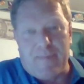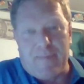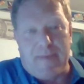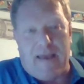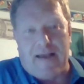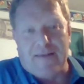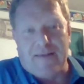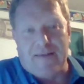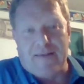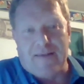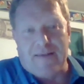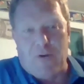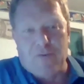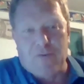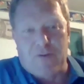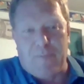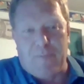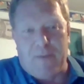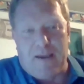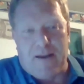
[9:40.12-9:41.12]
as
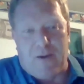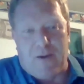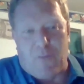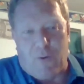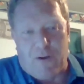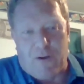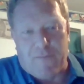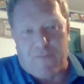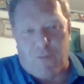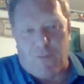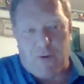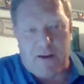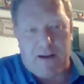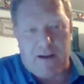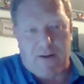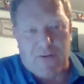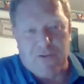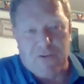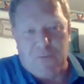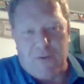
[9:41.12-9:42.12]
opposed to being at work 40
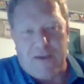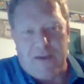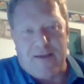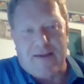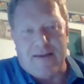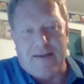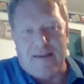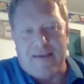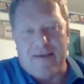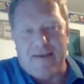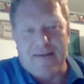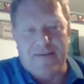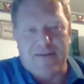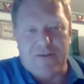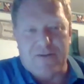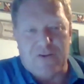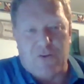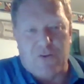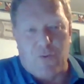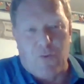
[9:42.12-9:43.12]
hours a week and the kids
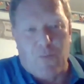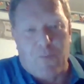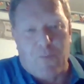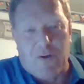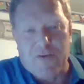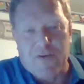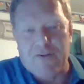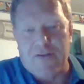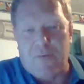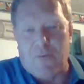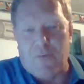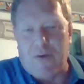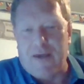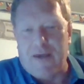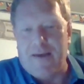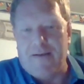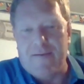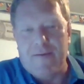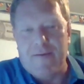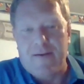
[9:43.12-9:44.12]
at school most of the
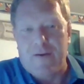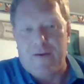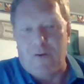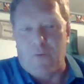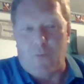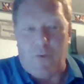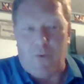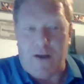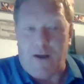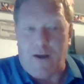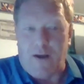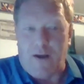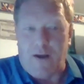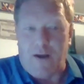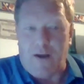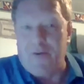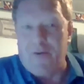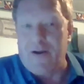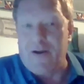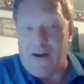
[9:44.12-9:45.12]
week, we are
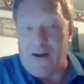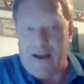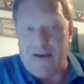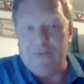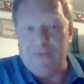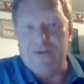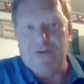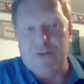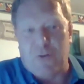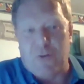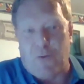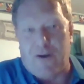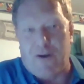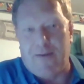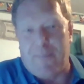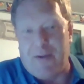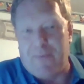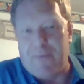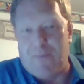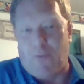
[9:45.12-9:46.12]
now in our houses quite a
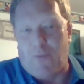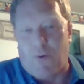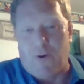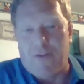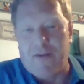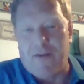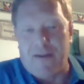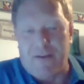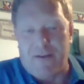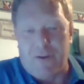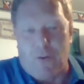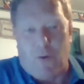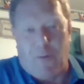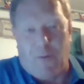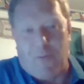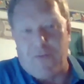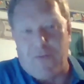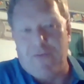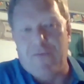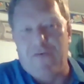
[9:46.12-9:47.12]
bit more than
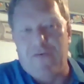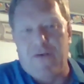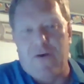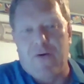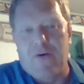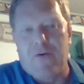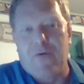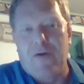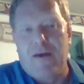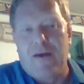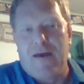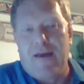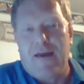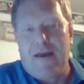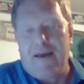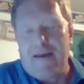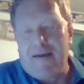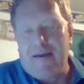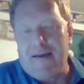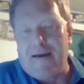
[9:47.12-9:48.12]
normal. So
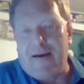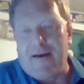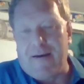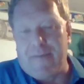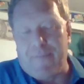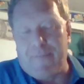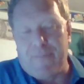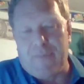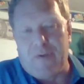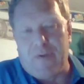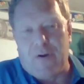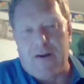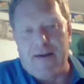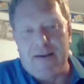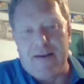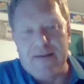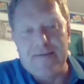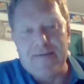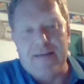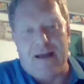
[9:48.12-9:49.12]
during
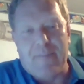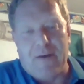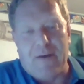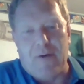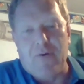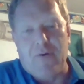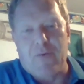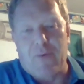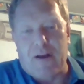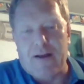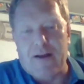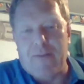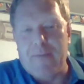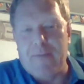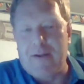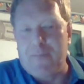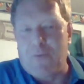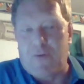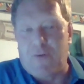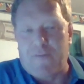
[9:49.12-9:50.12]
this time, I would
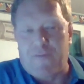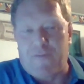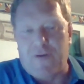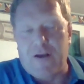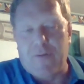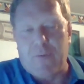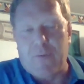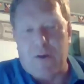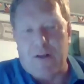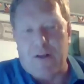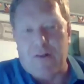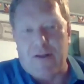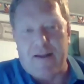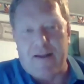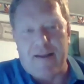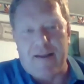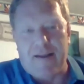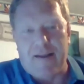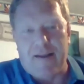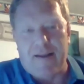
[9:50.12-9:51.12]
recommend more frequent
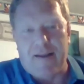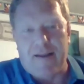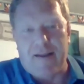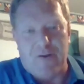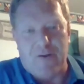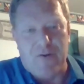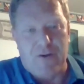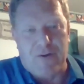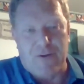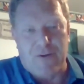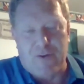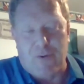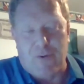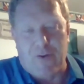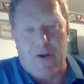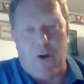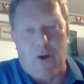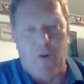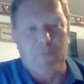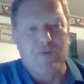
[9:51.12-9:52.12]
cleaning. You're
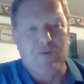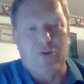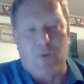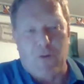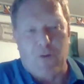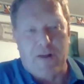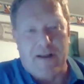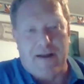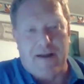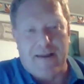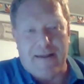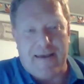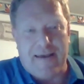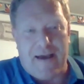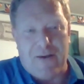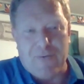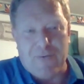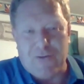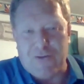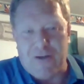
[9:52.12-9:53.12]
doing homeschooling on the
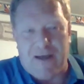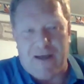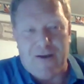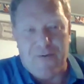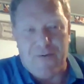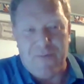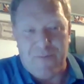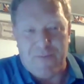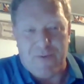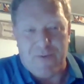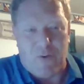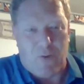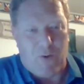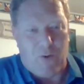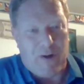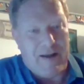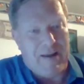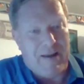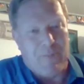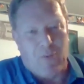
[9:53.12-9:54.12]
couch now,
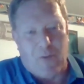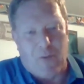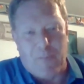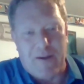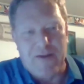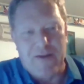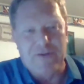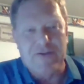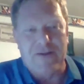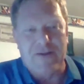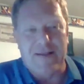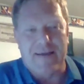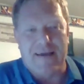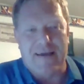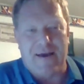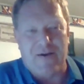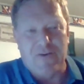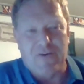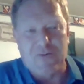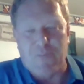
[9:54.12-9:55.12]
or eating more meals on the
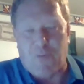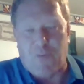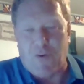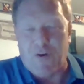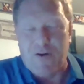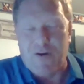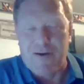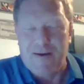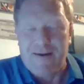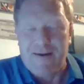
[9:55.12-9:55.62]
couch, more